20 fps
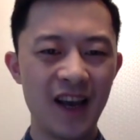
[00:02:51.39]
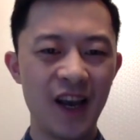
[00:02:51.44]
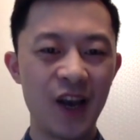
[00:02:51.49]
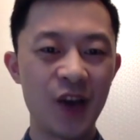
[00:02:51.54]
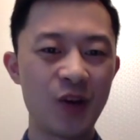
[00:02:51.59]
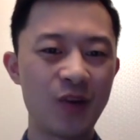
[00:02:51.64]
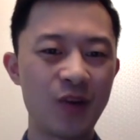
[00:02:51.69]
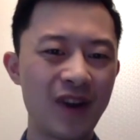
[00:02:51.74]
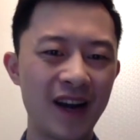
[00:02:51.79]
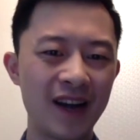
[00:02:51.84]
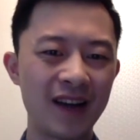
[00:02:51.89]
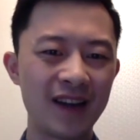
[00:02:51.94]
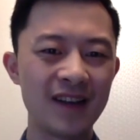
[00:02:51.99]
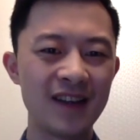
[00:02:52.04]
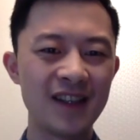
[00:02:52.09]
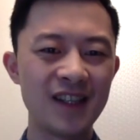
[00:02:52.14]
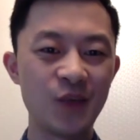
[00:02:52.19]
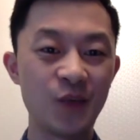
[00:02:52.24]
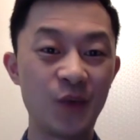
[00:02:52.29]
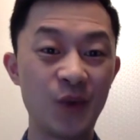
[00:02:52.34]
In our
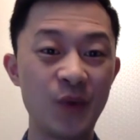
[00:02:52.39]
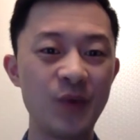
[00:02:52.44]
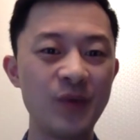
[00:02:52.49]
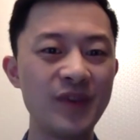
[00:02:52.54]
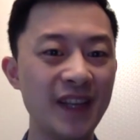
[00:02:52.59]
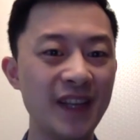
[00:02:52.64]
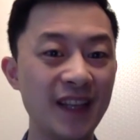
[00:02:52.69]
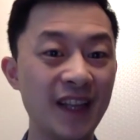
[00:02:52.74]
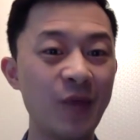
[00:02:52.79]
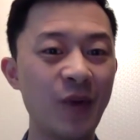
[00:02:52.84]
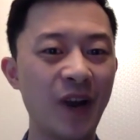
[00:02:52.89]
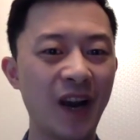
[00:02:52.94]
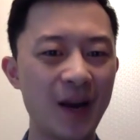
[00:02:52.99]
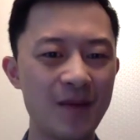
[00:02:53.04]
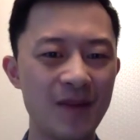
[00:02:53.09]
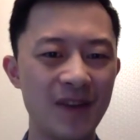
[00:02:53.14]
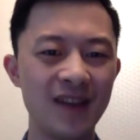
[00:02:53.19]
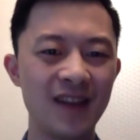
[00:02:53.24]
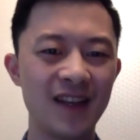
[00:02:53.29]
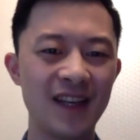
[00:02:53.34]
practice, we routinely
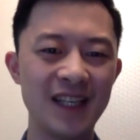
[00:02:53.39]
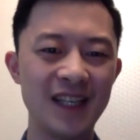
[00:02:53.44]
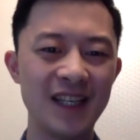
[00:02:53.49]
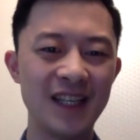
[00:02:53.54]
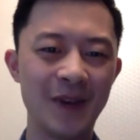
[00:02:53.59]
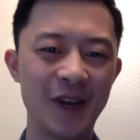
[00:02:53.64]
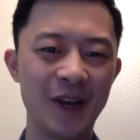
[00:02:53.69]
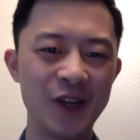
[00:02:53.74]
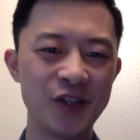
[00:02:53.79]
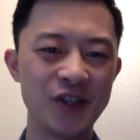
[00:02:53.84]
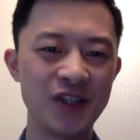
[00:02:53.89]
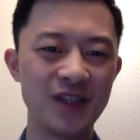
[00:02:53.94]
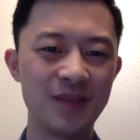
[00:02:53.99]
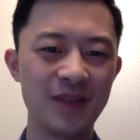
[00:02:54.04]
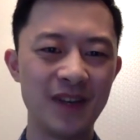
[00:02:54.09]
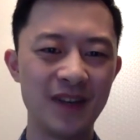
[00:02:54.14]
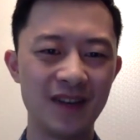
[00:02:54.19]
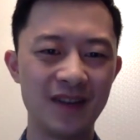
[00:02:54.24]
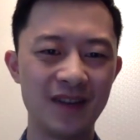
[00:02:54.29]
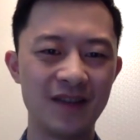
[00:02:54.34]
recommend that these patients be
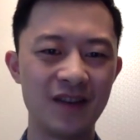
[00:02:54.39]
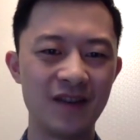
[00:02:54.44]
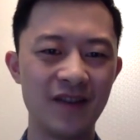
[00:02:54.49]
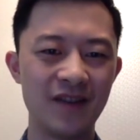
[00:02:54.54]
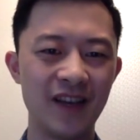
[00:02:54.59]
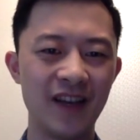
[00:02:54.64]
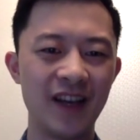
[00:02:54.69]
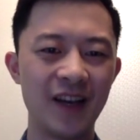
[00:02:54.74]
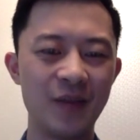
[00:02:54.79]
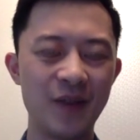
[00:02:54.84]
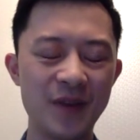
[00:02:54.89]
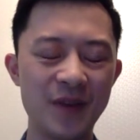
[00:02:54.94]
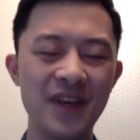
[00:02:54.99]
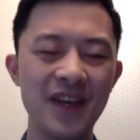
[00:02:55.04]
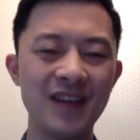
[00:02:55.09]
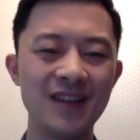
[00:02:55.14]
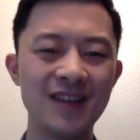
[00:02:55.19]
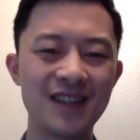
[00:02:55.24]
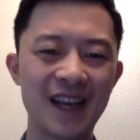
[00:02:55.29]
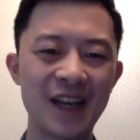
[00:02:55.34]
delivered via a
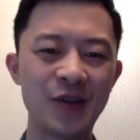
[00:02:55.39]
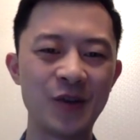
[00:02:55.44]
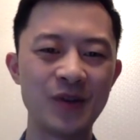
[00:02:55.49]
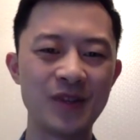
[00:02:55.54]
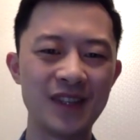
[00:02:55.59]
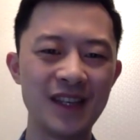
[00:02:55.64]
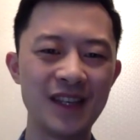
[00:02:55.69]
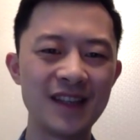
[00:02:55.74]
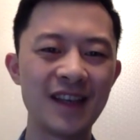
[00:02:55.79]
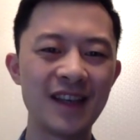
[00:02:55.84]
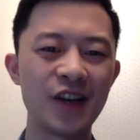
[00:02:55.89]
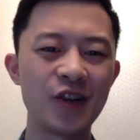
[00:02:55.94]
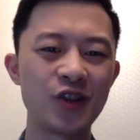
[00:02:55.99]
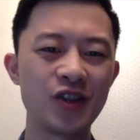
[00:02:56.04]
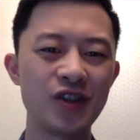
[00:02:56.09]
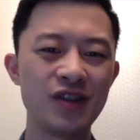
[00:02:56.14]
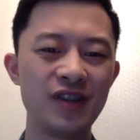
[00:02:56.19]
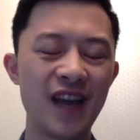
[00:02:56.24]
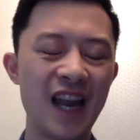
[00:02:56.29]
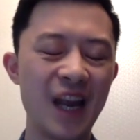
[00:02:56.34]
repeat scheduled
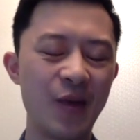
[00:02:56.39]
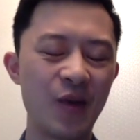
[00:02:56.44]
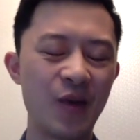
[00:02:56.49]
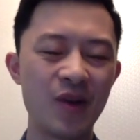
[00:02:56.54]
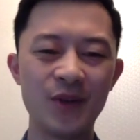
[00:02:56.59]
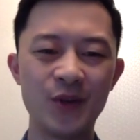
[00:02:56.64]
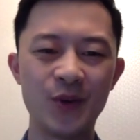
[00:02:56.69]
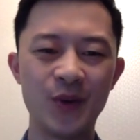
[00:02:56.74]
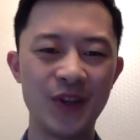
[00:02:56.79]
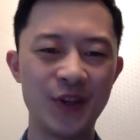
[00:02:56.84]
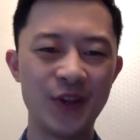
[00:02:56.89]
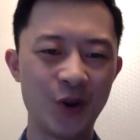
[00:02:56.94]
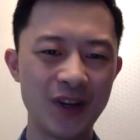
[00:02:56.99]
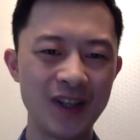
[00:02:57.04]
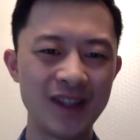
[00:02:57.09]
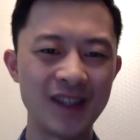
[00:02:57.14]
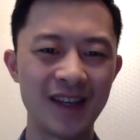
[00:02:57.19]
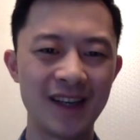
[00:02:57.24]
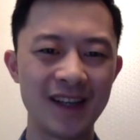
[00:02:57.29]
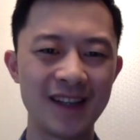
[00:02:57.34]
C-section anywhere between
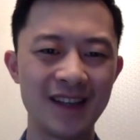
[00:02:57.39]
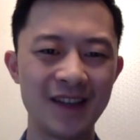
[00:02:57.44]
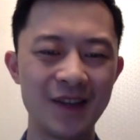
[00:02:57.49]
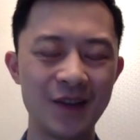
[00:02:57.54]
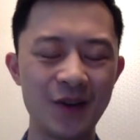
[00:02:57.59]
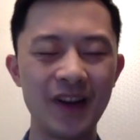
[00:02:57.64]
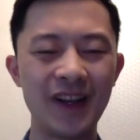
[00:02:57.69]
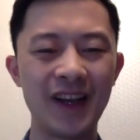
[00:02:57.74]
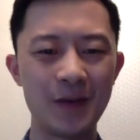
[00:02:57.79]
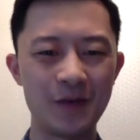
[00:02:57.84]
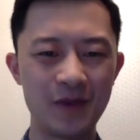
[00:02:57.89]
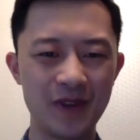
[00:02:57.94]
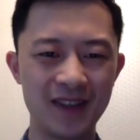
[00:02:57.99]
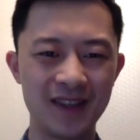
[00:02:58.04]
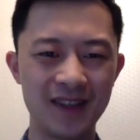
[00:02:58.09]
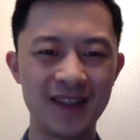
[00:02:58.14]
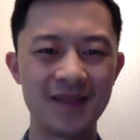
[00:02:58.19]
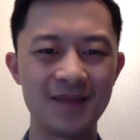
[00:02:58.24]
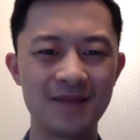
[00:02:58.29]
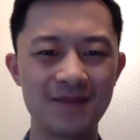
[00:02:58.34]
36 and 38
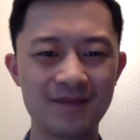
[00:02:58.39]
weeks.